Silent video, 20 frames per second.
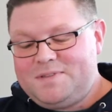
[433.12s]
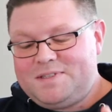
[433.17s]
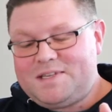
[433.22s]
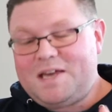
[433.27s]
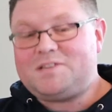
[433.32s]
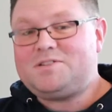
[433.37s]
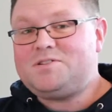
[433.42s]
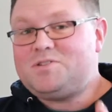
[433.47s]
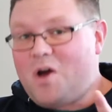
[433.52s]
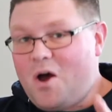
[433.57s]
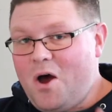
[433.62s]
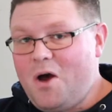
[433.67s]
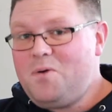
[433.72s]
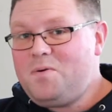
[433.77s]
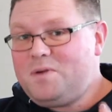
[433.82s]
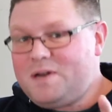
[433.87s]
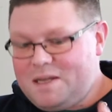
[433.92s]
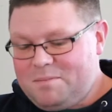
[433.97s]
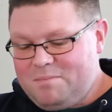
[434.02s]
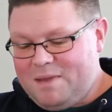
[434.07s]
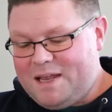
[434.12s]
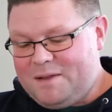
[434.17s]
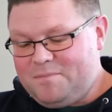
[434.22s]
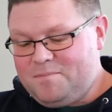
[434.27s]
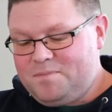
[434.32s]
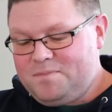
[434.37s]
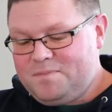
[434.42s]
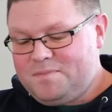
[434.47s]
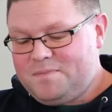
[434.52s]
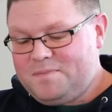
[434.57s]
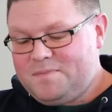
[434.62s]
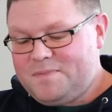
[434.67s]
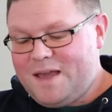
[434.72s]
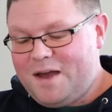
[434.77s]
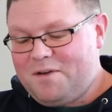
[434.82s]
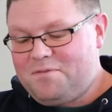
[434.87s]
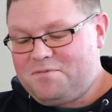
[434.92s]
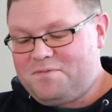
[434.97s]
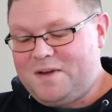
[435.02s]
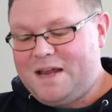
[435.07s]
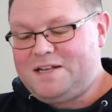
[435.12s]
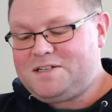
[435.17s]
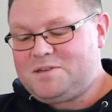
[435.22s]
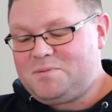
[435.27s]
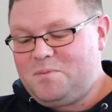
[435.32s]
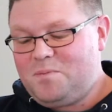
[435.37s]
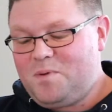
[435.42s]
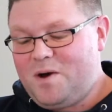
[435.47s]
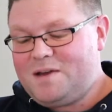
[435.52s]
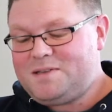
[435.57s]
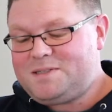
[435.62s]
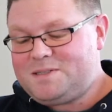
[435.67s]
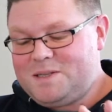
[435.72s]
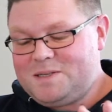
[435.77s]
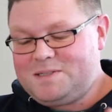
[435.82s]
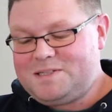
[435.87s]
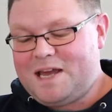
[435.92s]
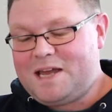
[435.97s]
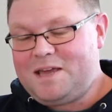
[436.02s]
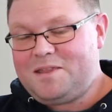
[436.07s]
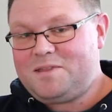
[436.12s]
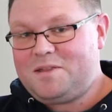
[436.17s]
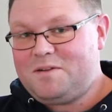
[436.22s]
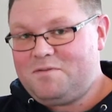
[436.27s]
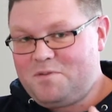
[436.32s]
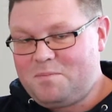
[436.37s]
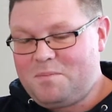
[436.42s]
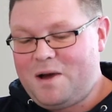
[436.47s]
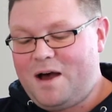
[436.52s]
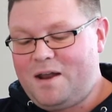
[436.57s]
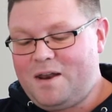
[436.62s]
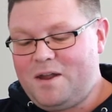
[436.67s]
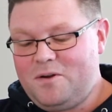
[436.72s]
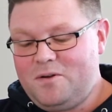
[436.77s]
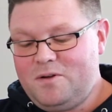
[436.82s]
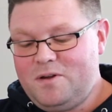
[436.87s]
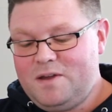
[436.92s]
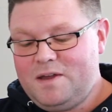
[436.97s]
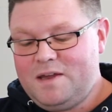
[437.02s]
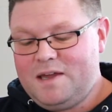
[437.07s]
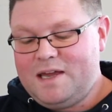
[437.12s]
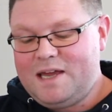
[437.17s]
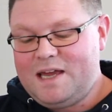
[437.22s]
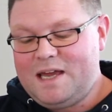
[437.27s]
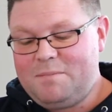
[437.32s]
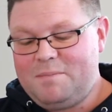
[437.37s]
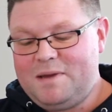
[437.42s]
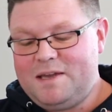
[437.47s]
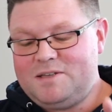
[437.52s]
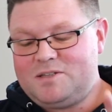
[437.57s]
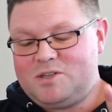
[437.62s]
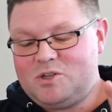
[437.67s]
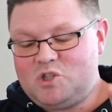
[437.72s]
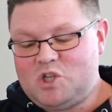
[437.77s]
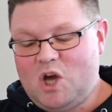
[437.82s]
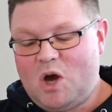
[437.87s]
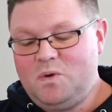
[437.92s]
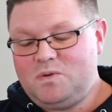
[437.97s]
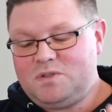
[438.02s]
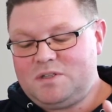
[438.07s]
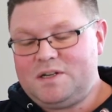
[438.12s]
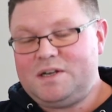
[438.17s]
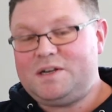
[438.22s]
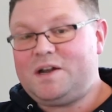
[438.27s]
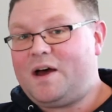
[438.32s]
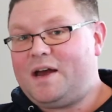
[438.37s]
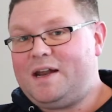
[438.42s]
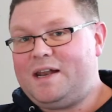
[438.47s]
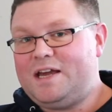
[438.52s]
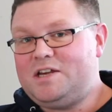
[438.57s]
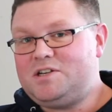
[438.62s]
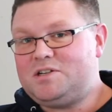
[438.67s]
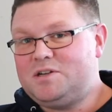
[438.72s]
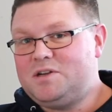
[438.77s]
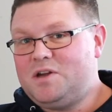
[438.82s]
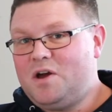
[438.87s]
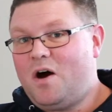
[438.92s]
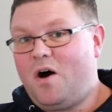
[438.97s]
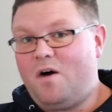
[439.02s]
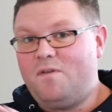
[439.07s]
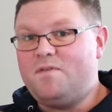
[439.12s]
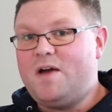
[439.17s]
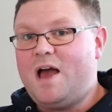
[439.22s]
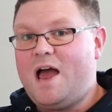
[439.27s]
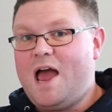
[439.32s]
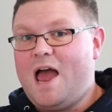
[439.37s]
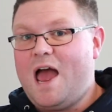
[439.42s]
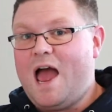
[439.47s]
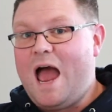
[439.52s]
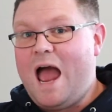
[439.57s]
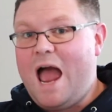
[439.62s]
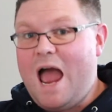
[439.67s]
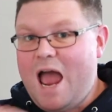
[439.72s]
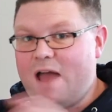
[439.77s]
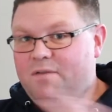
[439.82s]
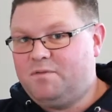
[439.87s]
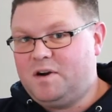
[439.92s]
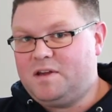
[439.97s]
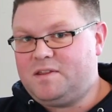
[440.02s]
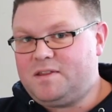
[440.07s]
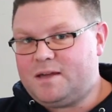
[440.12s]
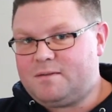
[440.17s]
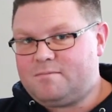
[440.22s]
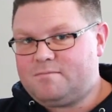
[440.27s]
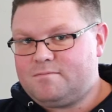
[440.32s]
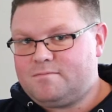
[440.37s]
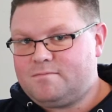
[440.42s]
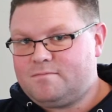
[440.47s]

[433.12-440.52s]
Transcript: doesn't only mean a fate worse than death for Marlo. It means the total annihilation of everything.